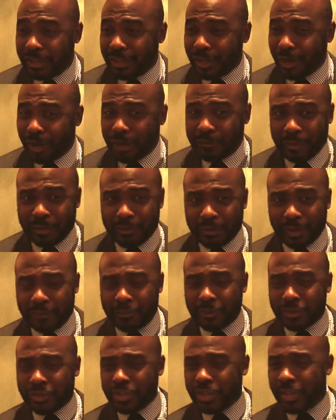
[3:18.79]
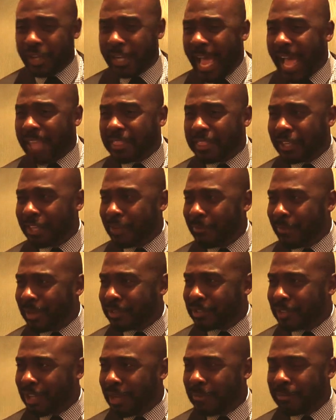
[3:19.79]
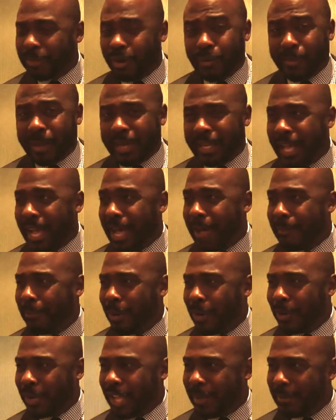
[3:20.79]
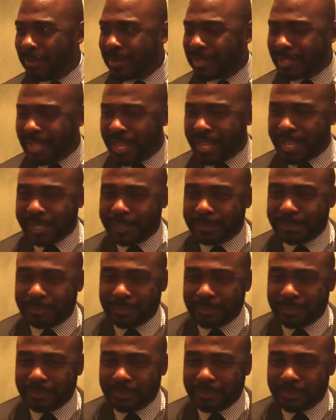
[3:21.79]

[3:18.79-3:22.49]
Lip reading: you know, if you see an athlete mess up, oh my God, bonehead mistake.